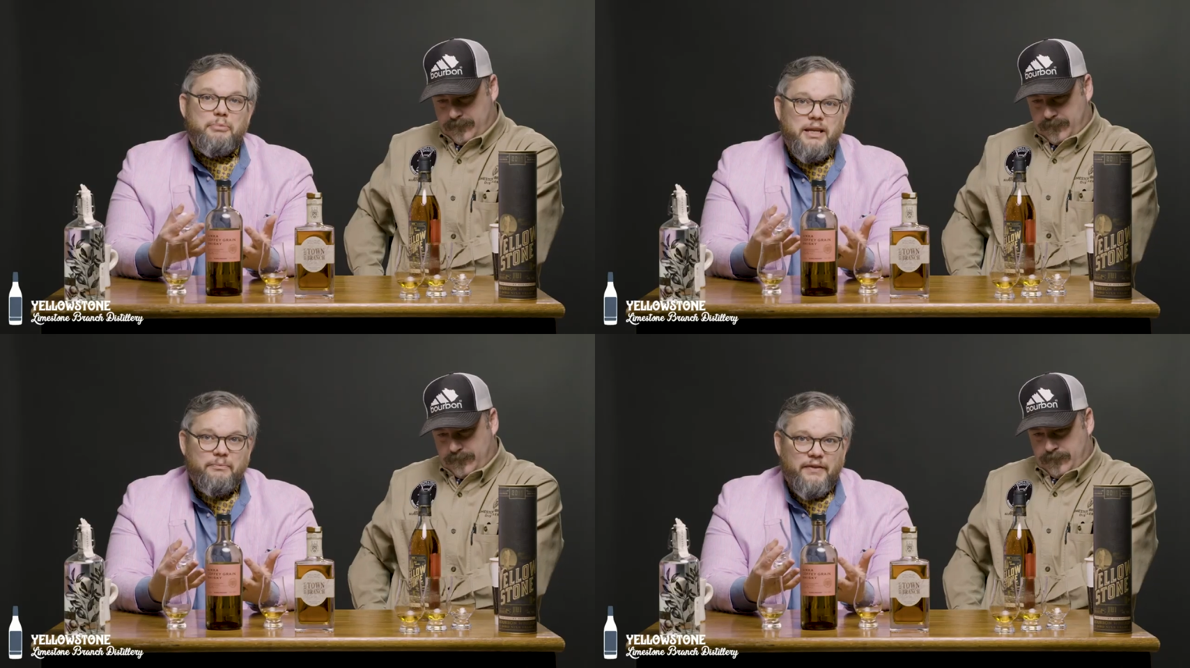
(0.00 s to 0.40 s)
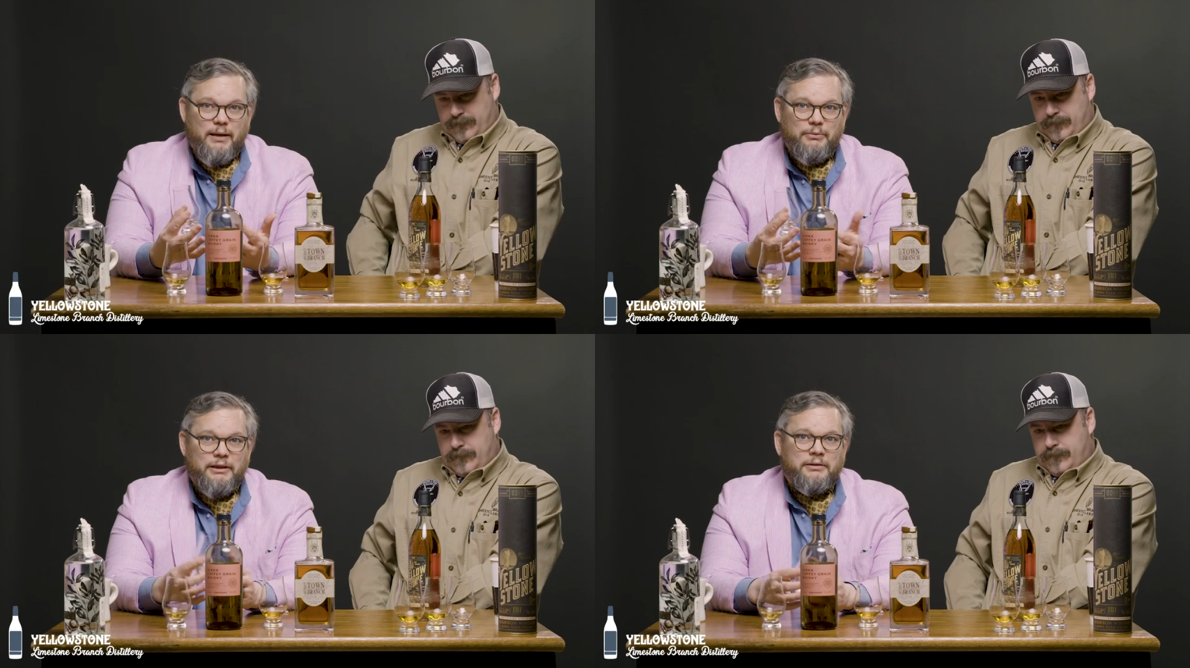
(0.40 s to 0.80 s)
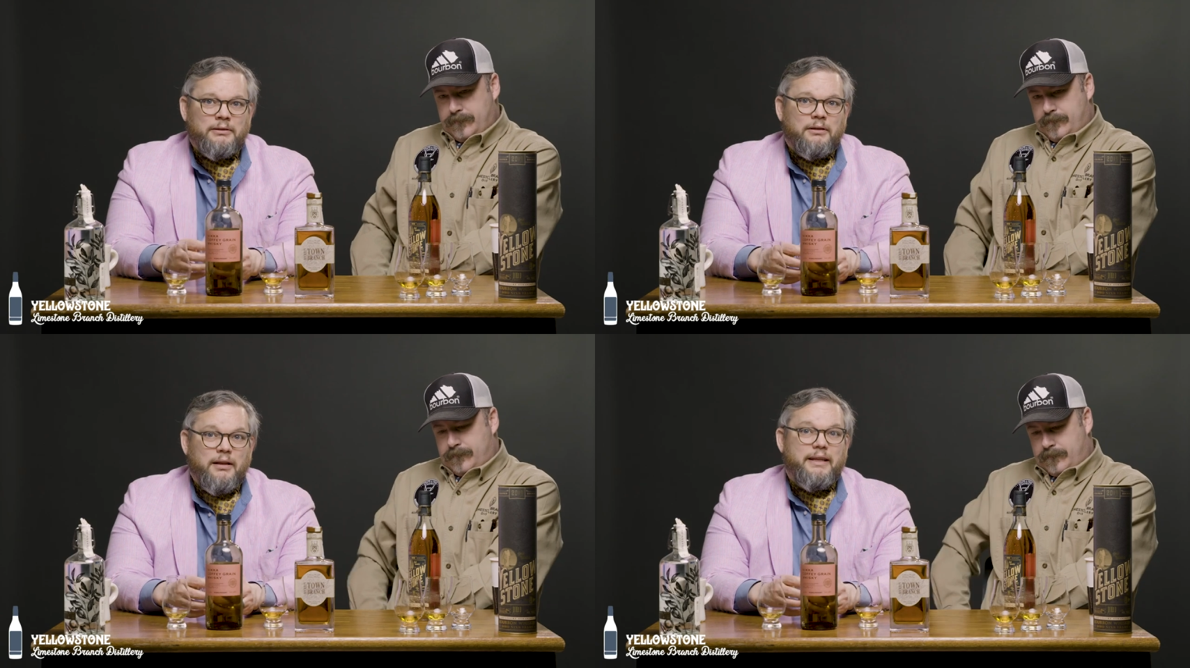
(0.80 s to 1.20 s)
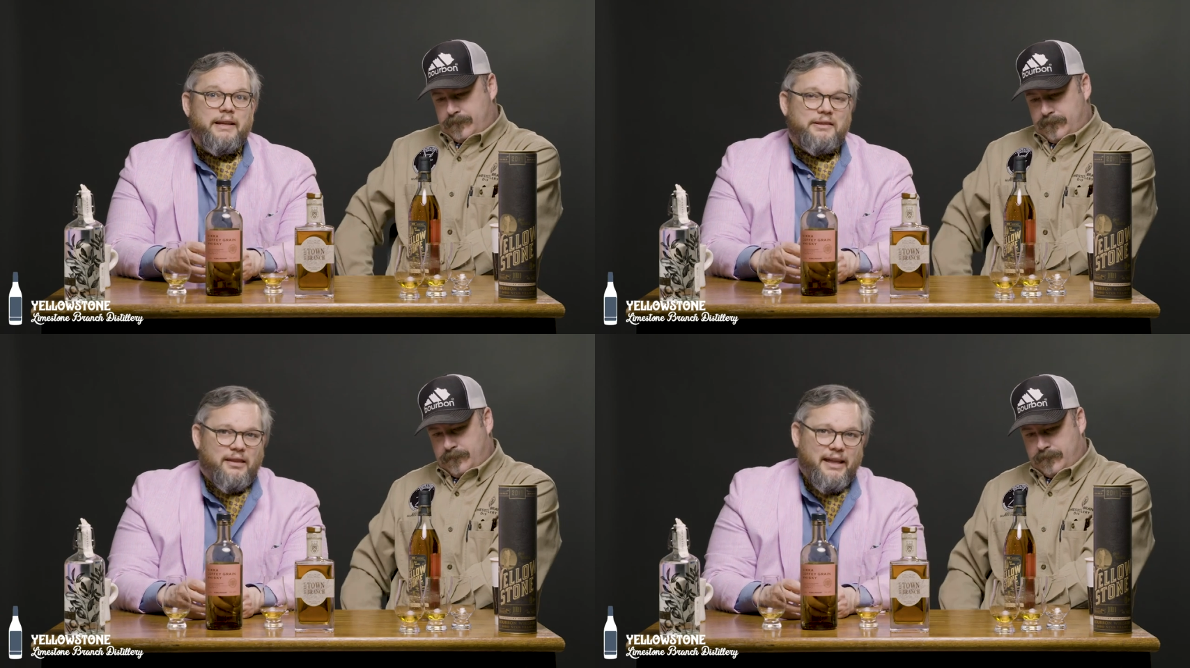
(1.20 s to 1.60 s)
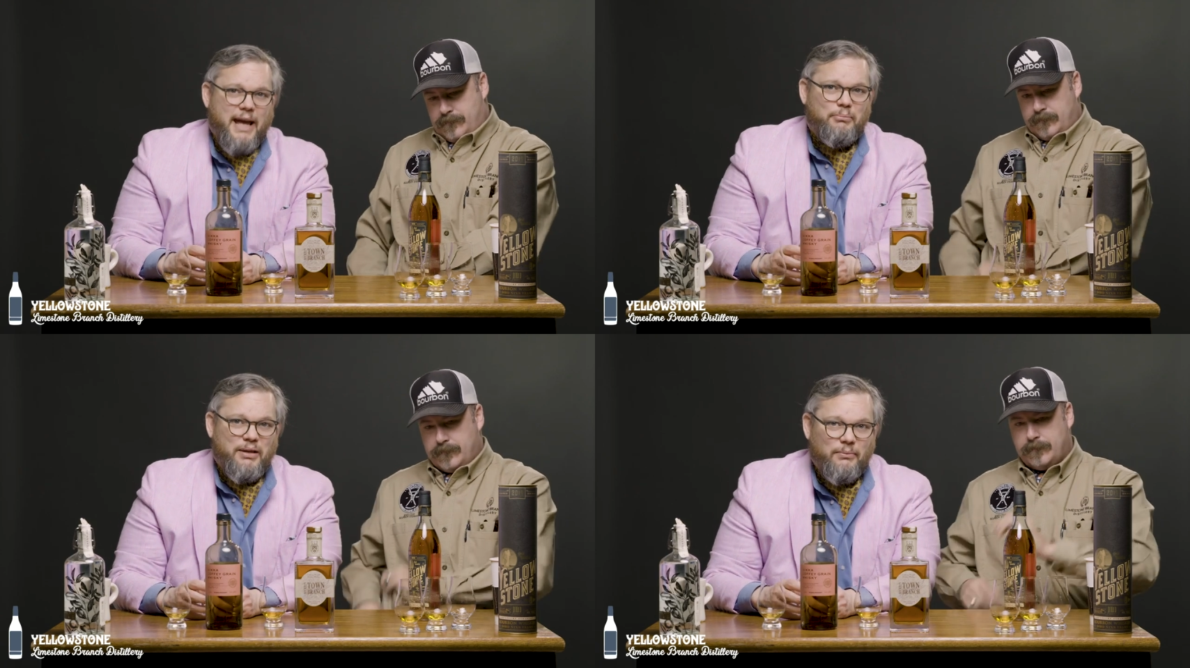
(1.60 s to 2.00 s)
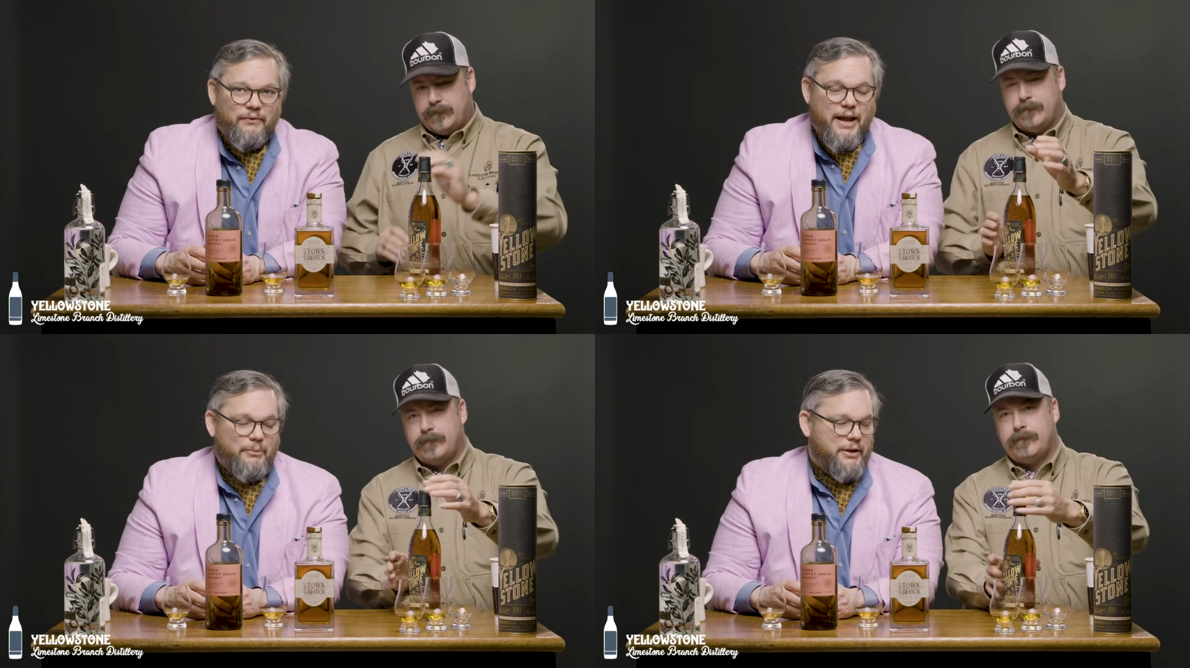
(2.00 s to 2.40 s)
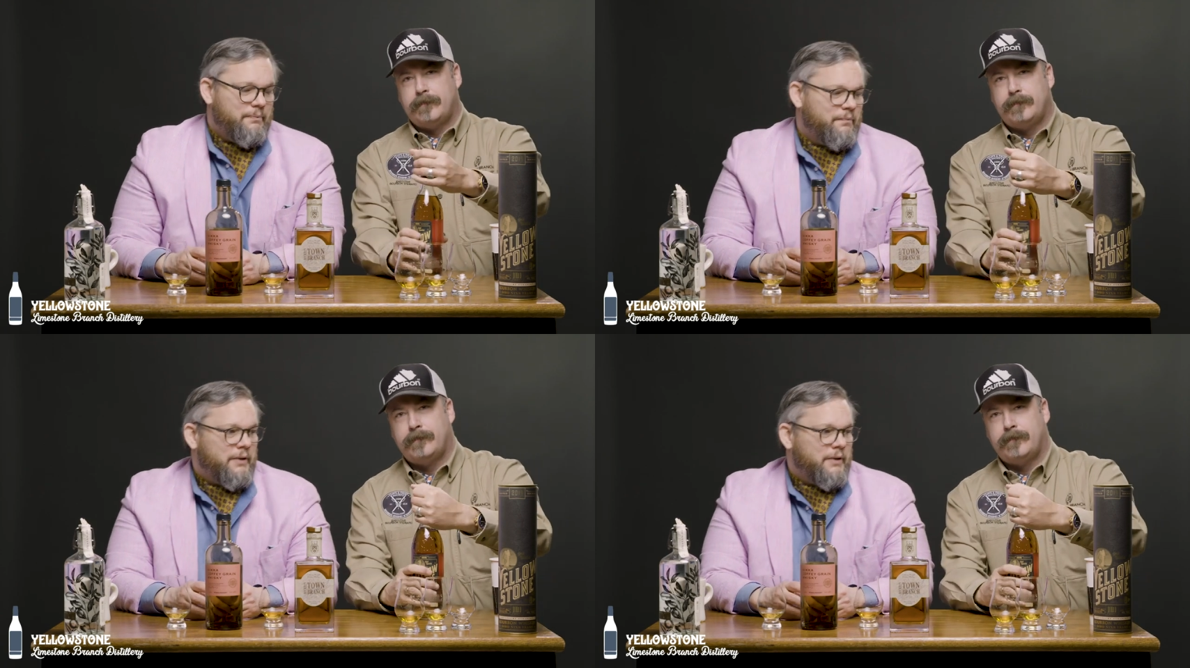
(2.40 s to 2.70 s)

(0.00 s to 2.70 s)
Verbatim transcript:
Speaker 1: the Beam family, yes, that Beam family,